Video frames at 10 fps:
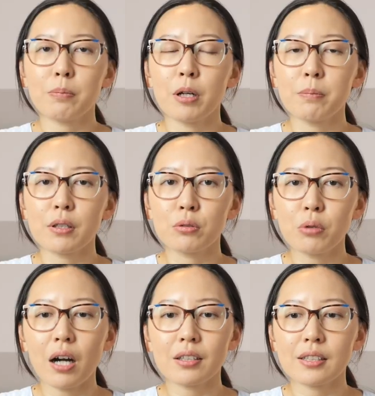the
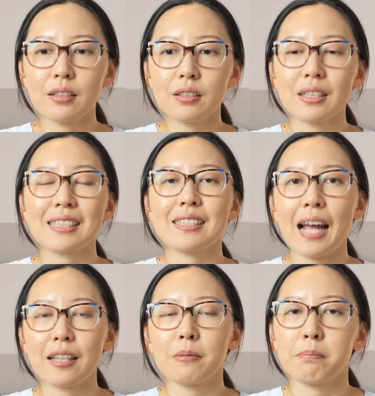Pompidou Art Center is
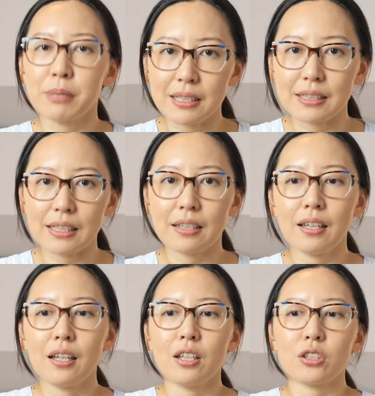that busy.
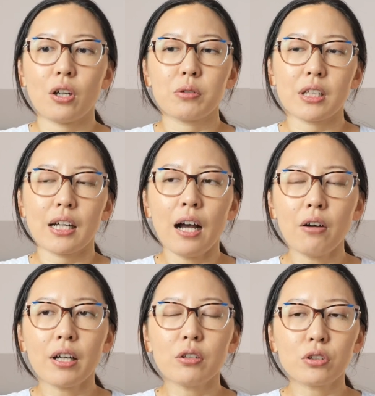So I was like,
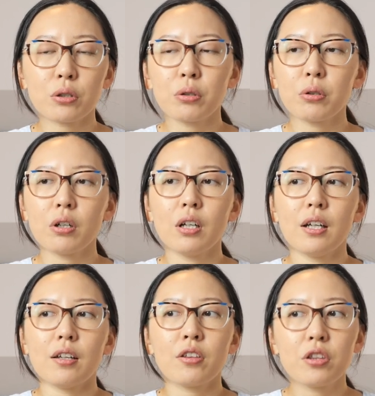how can you secure
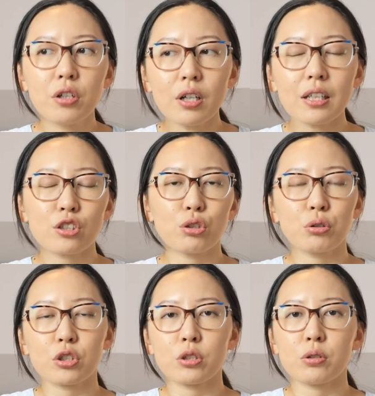30
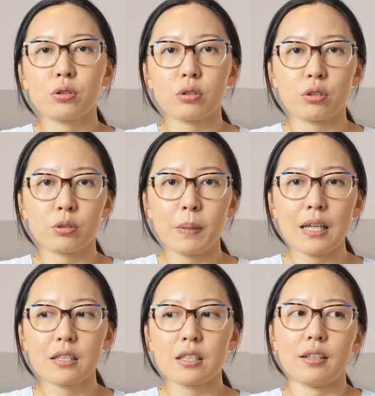studio
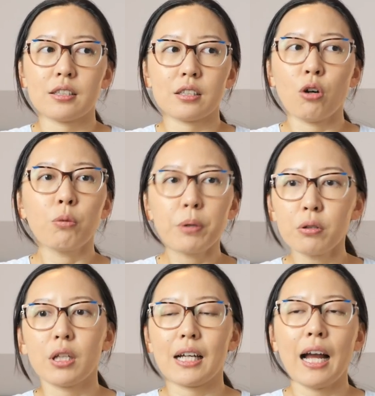space? It's a whole
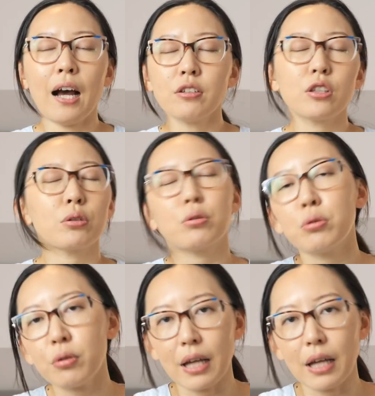building. How did you do